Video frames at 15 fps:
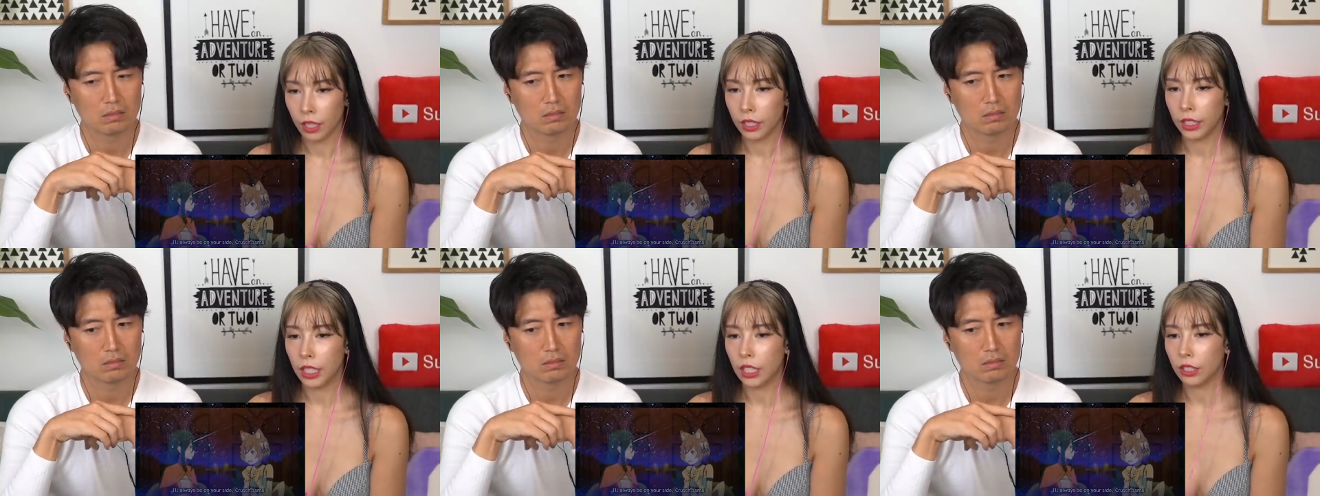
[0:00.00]

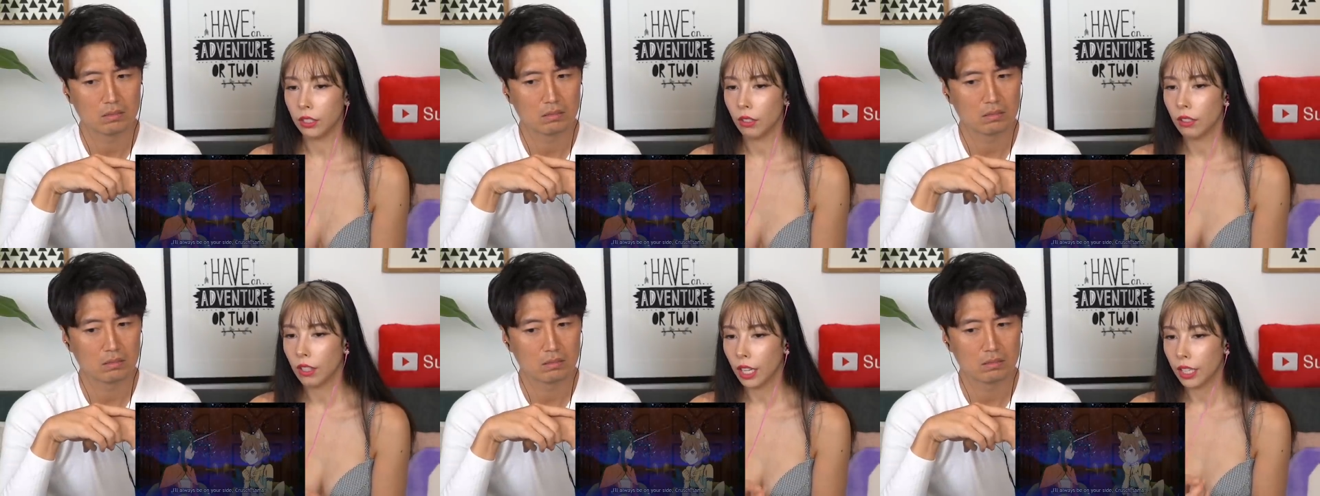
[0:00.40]
Speaker 1: See,
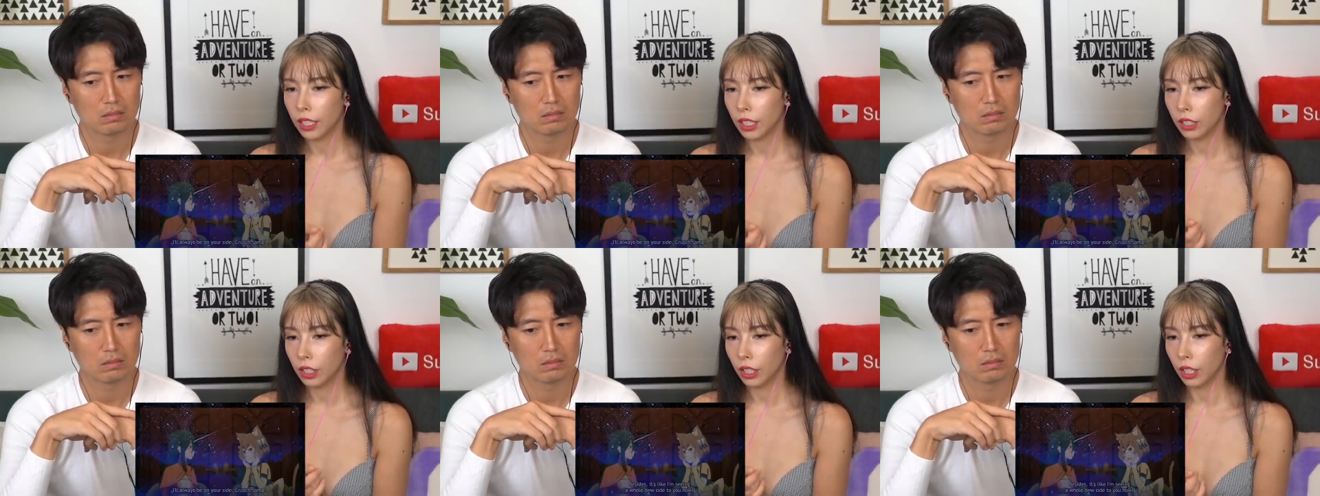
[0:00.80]
so
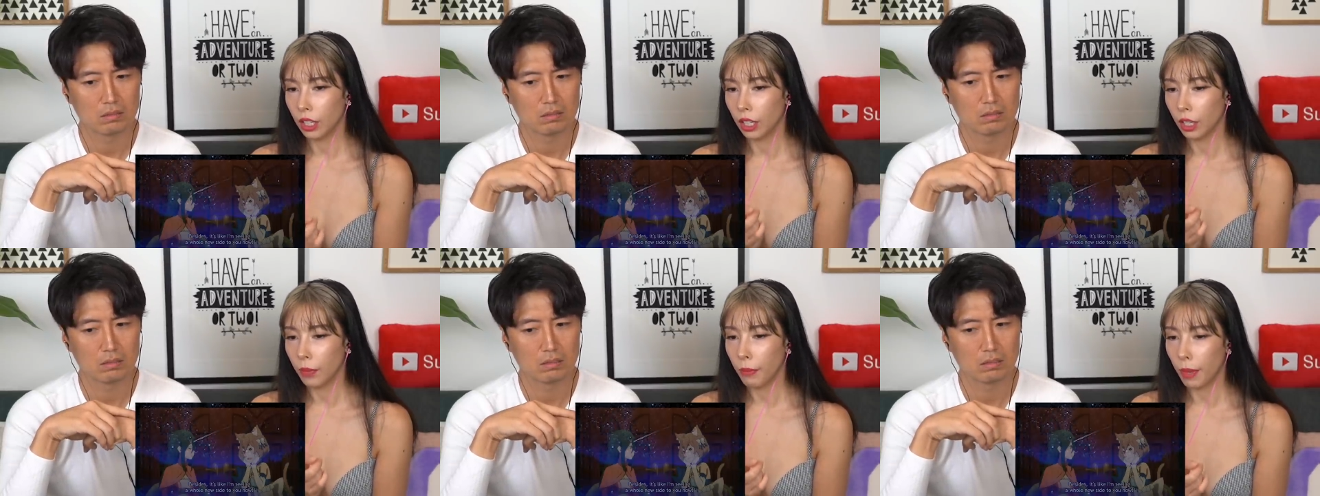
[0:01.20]
Gluttony took
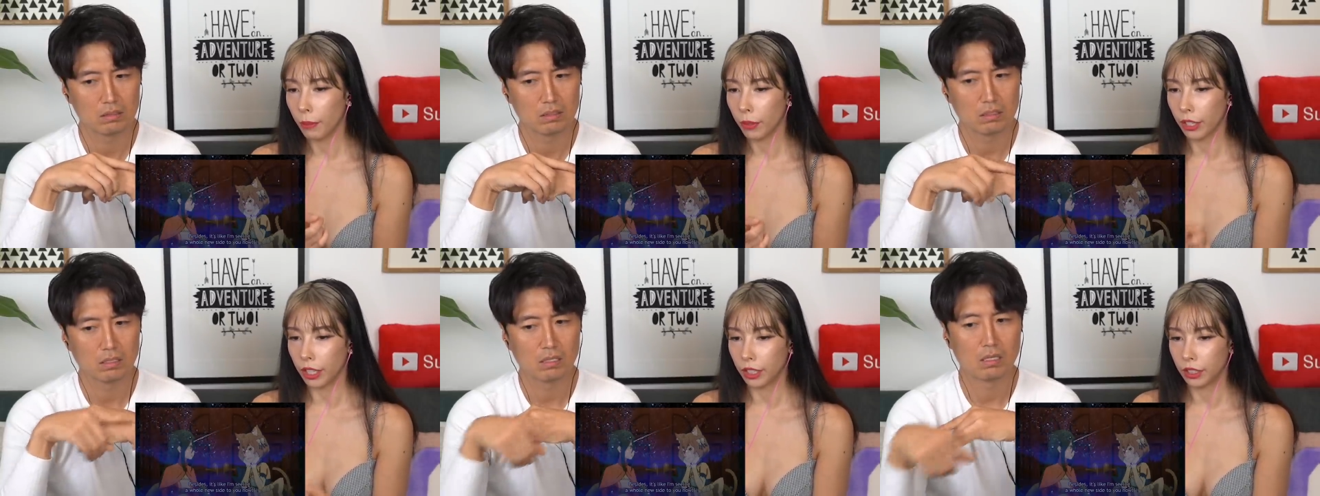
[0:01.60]
her
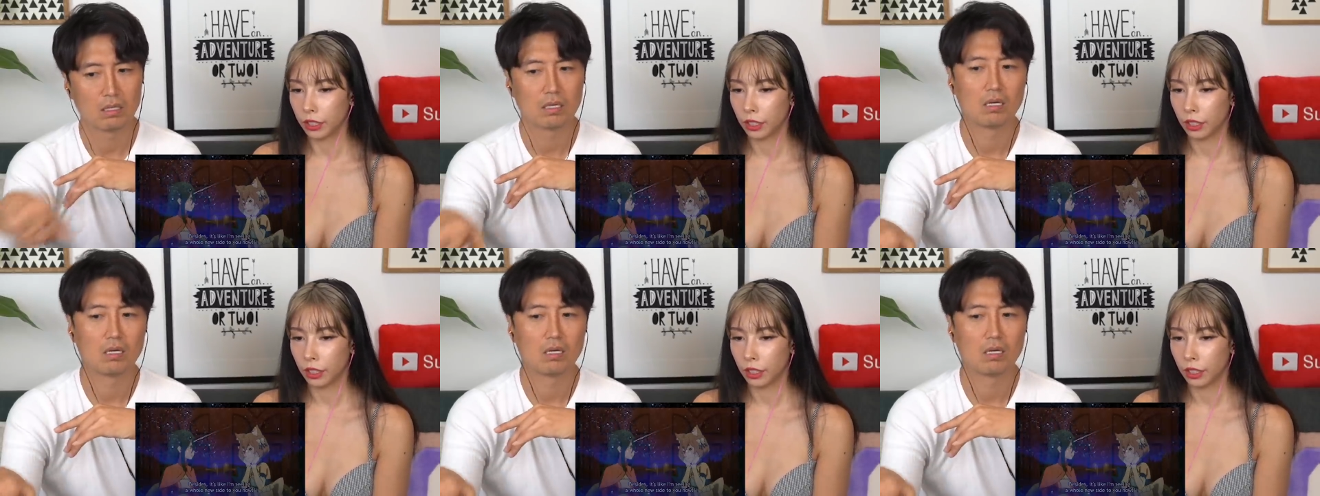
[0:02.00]
memories.